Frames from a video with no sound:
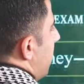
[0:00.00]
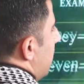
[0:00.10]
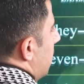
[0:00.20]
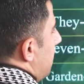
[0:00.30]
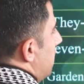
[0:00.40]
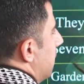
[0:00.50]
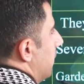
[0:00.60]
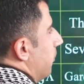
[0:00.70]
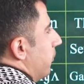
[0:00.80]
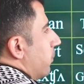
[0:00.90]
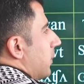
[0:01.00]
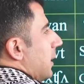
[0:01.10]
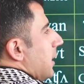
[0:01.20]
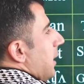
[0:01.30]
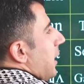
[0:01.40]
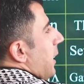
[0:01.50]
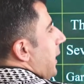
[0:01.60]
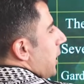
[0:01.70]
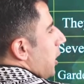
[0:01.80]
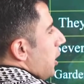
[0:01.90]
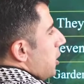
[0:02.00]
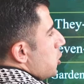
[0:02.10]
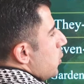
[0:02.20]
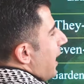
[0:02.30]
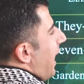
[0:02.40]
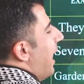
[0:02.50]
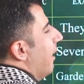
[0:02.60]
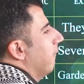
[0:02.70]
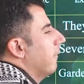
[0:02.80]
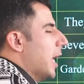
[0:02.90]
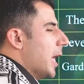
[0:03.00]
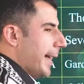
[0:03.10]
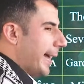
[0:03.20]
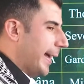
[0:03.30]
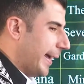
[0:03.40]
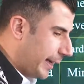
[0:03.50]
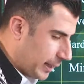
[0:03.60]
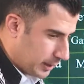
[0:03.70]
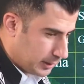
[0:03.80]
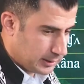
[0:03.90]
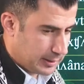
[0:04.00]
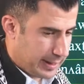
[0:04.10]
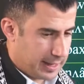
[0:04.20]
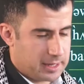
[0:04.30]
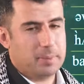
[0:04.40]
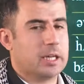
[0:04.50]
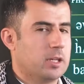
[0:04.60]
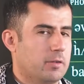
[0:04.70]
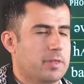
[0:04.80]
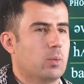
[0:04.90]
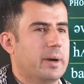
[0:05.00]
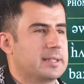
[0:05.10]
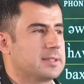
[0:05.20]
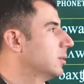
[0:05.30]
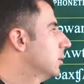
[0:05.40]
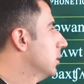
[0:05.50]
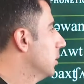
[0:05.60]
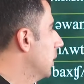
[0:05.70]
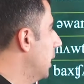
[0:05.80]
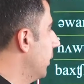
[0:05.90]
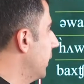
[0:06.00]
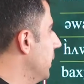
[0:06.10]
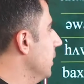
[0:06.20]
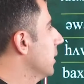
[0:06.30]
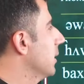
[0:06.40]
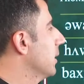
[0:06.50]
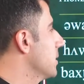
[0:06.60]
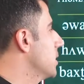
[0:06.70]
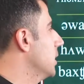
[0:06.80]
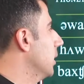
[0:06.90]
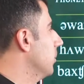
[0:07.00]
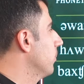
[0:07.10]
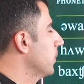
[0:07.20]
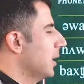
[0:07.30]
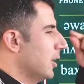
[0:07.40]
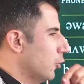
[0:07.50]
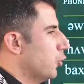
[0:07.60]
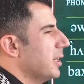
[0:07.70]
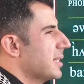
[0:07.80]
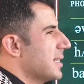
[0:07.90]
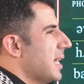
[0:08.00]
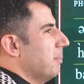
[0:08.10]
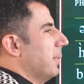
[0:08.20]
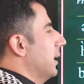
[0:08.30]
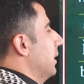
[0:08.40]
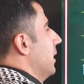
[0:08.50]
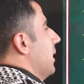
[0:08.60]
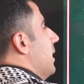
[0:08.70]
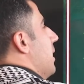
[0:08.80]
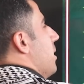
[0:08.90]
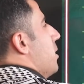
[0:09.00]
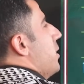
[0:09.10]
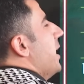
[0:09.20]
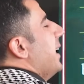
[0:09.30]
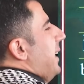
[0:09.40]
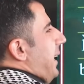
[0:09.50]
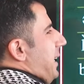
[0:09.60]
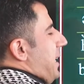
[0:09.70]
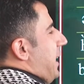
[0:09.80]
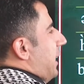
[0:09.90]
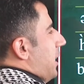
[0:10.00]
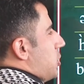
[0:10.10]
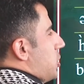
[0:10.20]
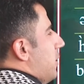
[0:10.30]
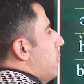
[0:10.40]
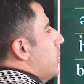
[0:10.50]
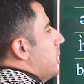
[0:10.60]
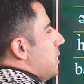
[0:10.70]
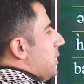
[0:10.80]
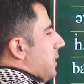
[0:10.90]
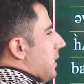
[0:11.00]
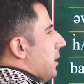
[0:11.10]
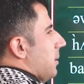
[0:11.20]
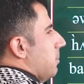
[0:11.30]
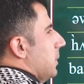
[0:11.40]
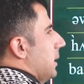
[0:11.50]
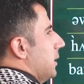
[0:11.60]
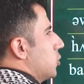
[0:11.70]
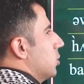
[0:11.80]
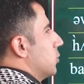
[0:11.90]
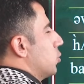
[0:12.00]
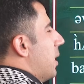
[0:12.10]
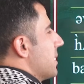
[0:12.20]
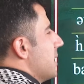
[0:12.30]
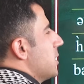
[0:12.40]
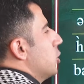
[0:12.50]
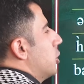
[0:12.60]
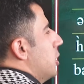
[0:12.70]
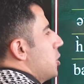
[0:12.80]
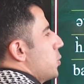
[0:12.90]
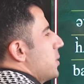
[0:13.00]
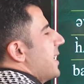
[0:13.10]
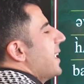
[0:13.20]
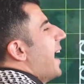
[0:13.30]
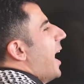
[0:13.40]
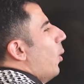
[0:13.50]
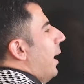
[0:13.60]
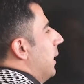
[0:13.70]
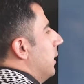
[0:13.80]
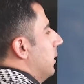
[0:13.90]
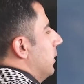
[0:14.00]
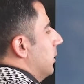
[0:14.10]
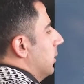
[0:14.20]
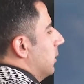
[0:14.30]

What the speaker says: have a look at here. In Kurdish we have e at the beginning of the word. Okay, it's here. For example, they in English, if we to translate to Kurdish, we say awan.